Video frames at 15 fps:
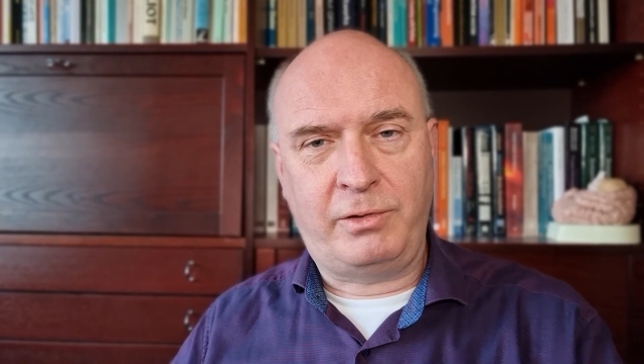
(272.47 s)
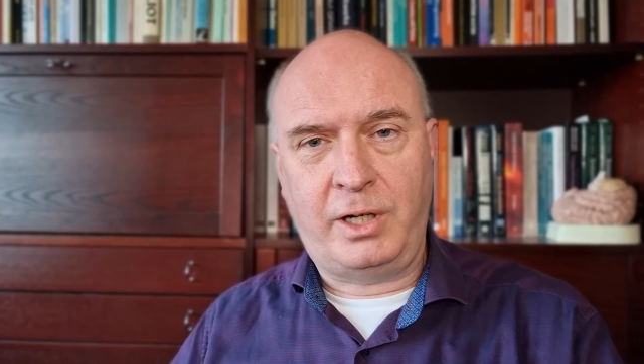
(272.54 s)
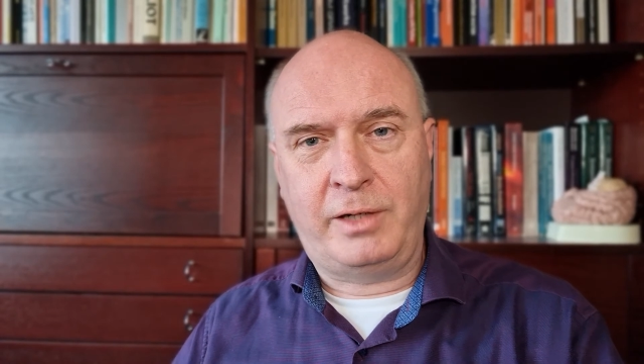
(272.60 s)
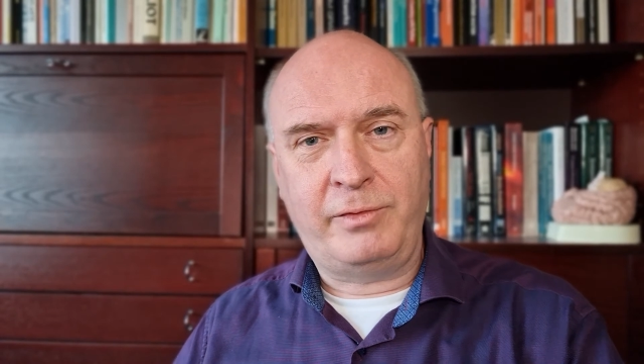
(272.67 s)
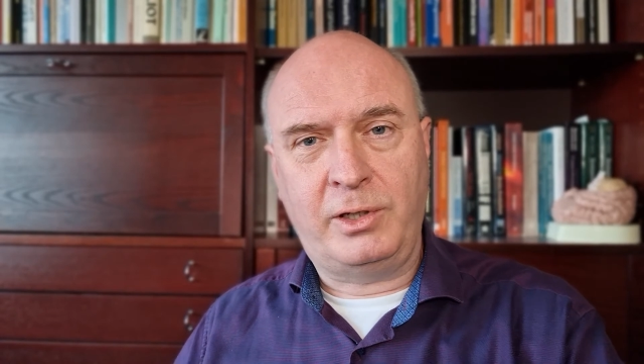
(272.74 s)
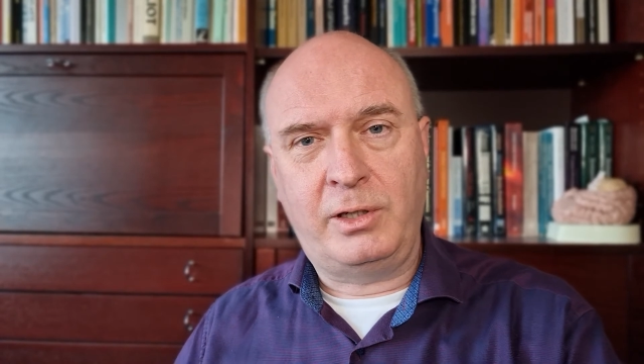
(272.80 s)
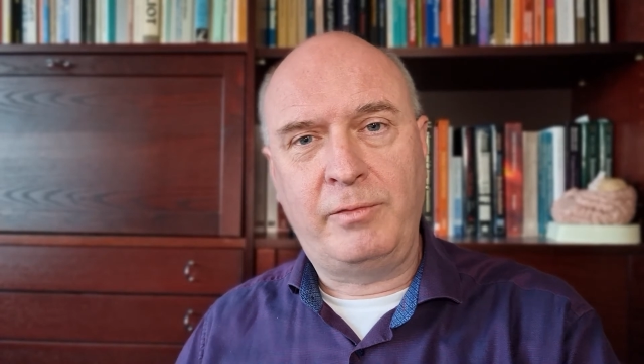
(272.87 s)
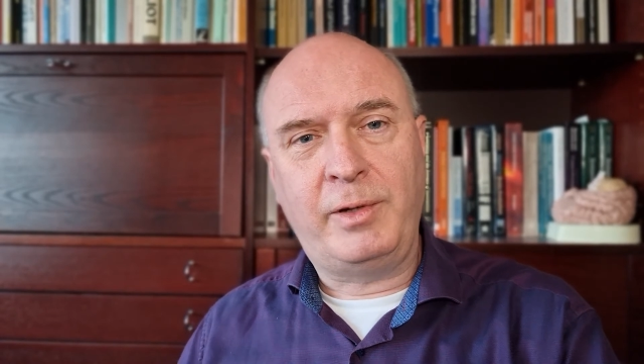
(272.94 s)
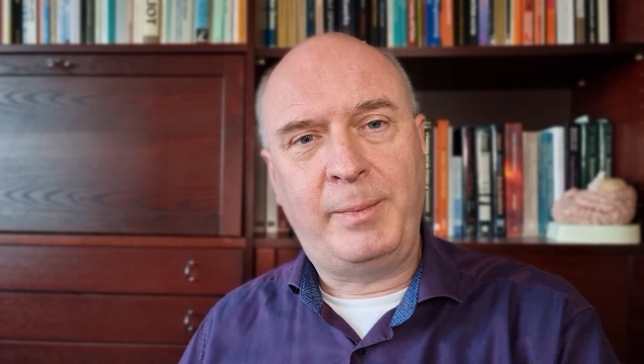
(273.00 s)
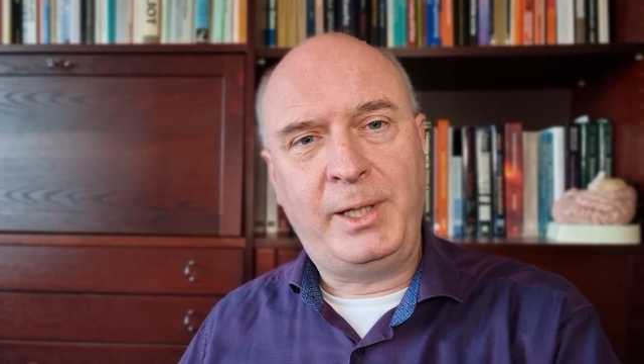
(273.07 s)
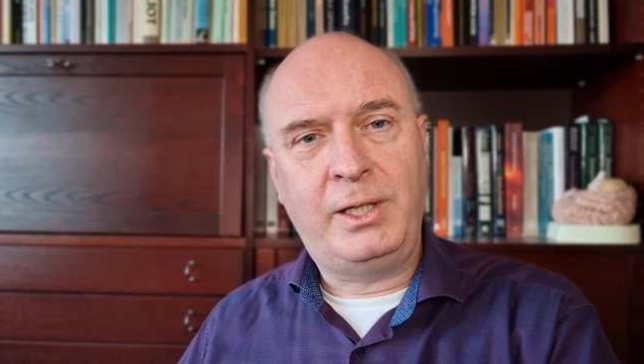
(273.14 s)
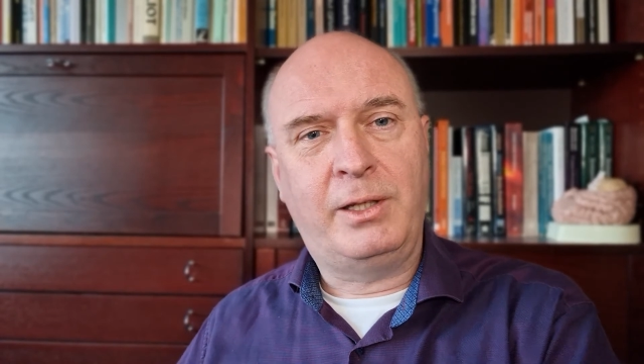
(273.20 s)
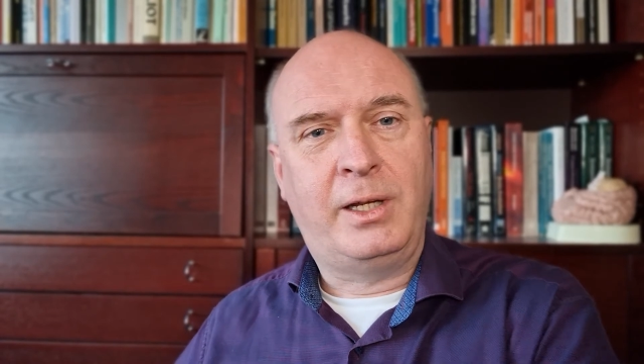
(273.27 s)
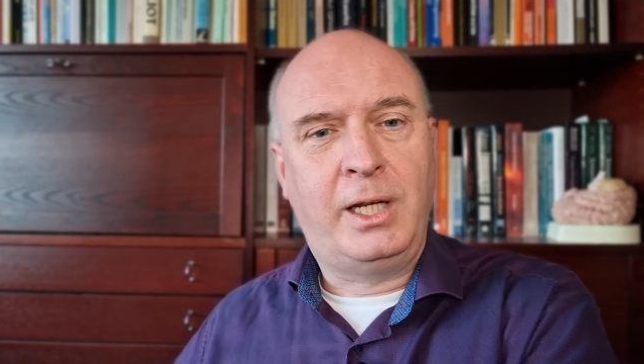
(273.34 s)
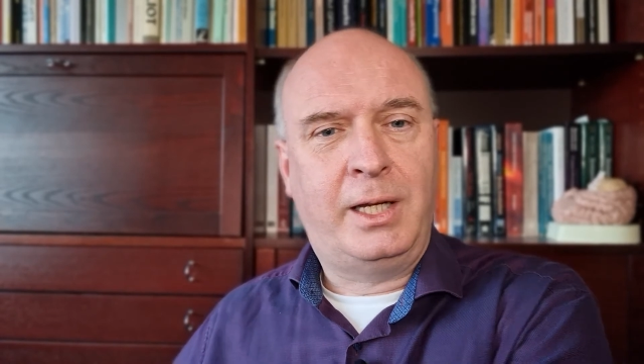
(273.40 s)
Grafenhoff. I
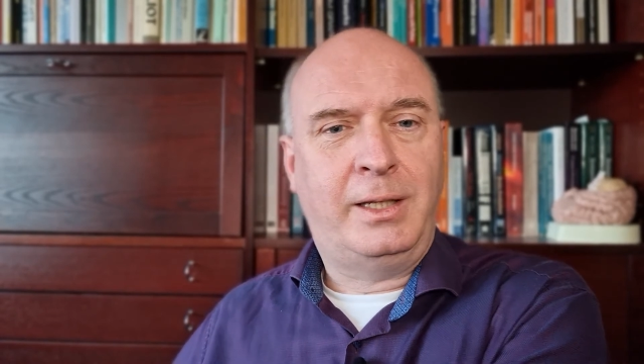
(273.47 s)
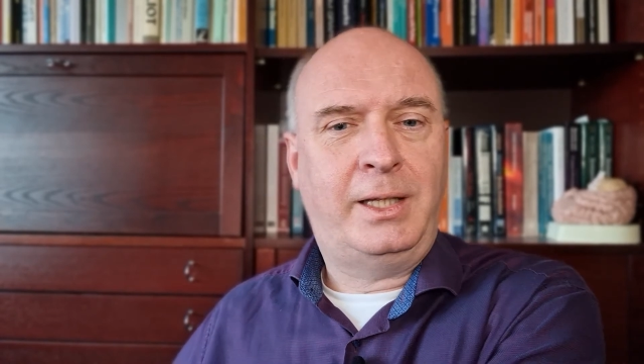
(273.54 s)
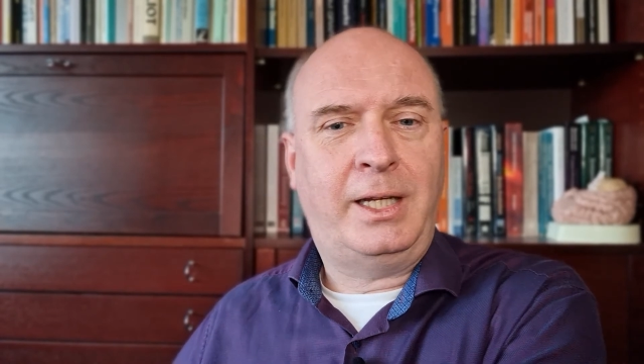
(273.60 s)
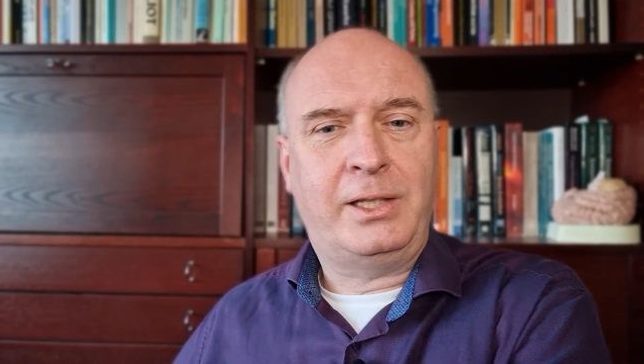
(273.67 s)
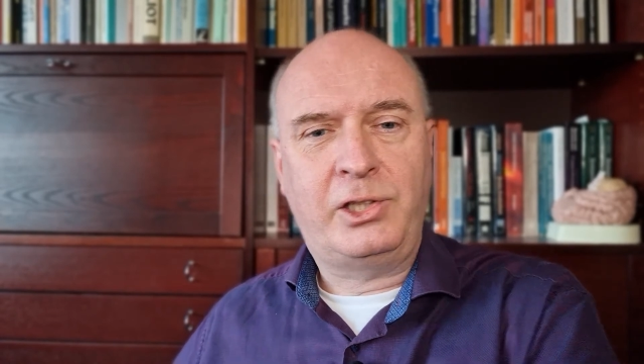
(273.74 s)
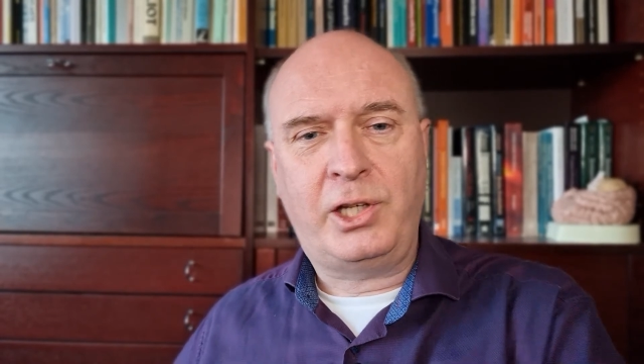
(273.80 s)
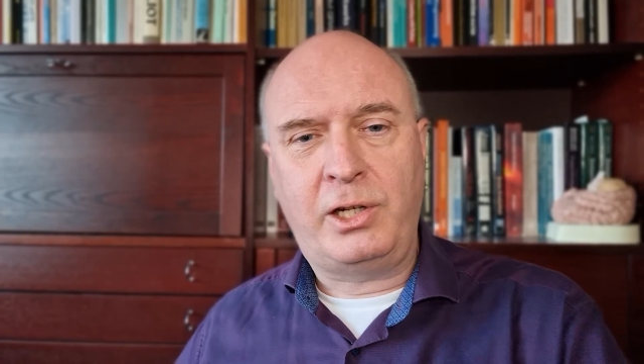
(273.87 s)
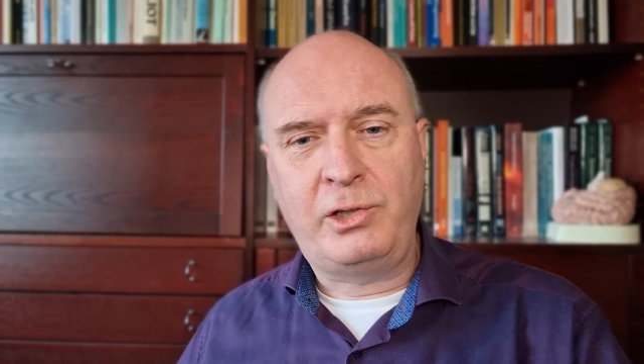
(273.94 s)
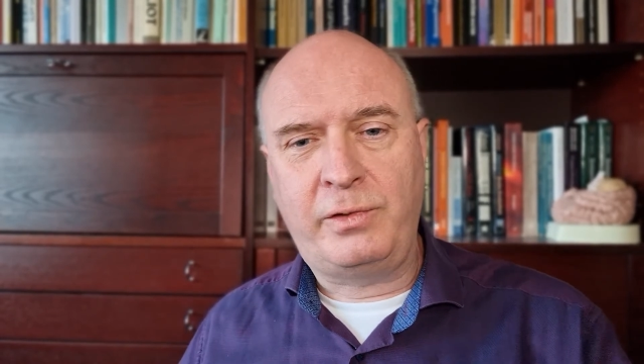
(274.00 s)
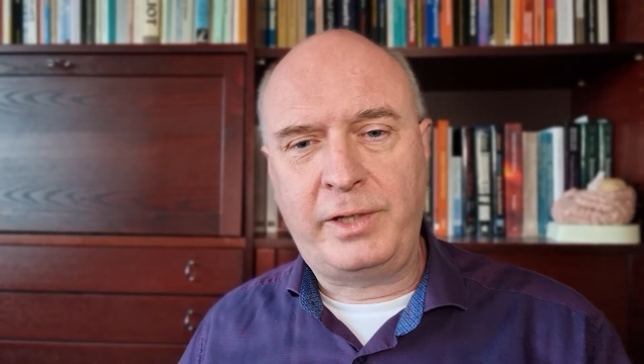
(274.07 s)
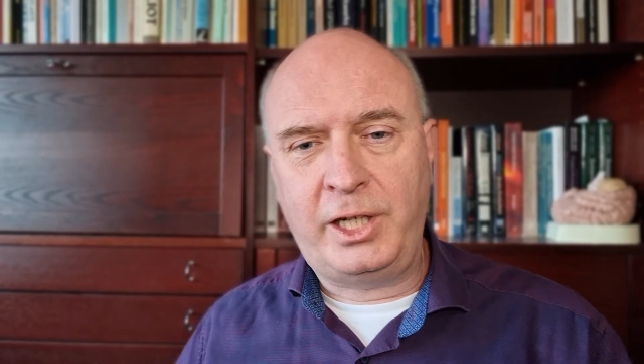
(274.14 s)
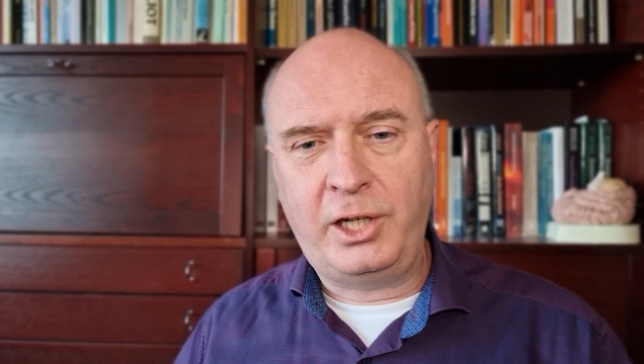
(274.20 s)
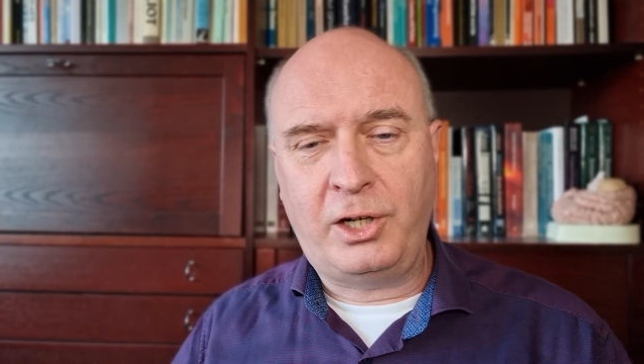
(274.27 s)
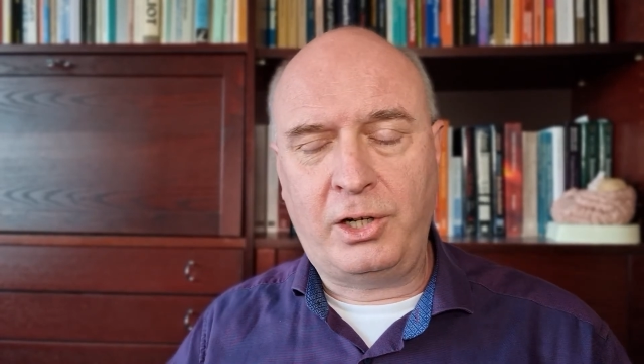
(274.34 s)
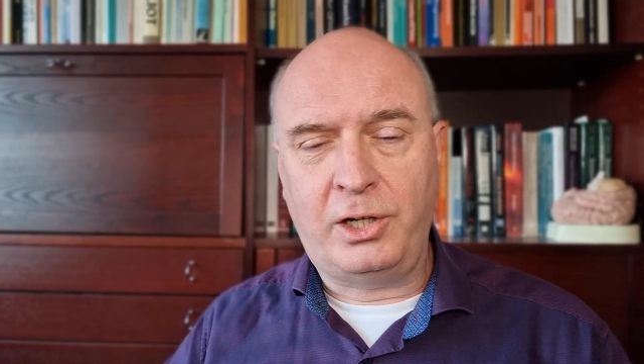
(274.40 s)
mean, that sounds
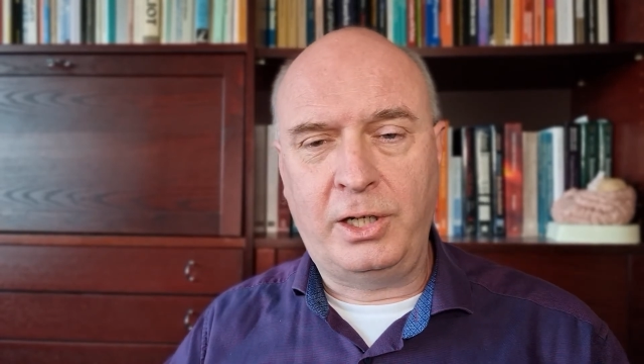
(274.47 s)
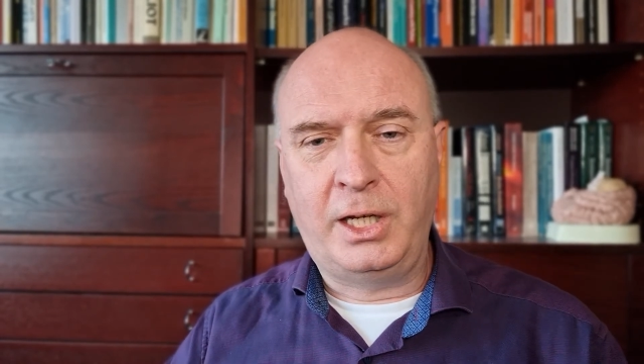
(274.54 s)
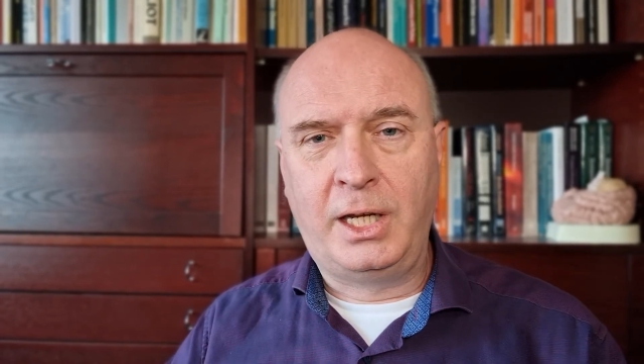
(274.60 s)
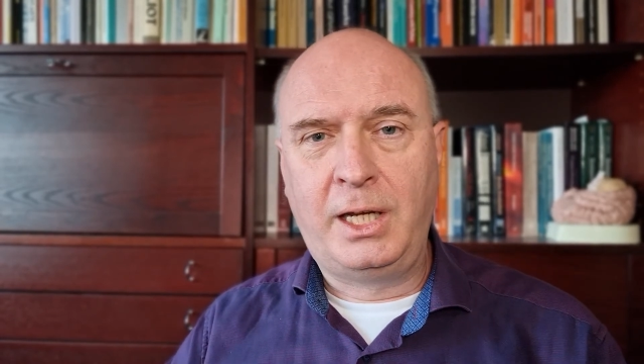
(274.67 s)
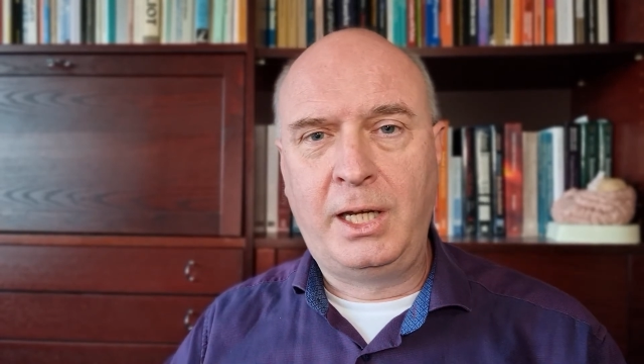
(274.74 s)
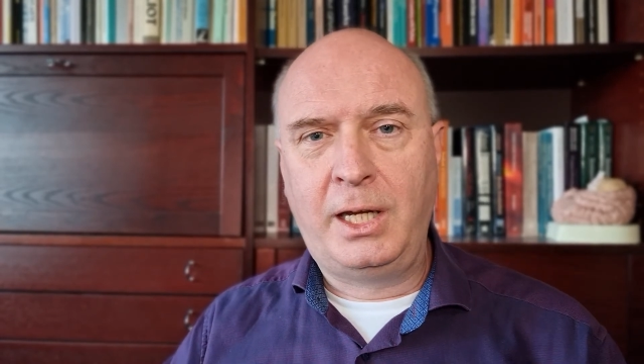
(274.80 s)
very odd.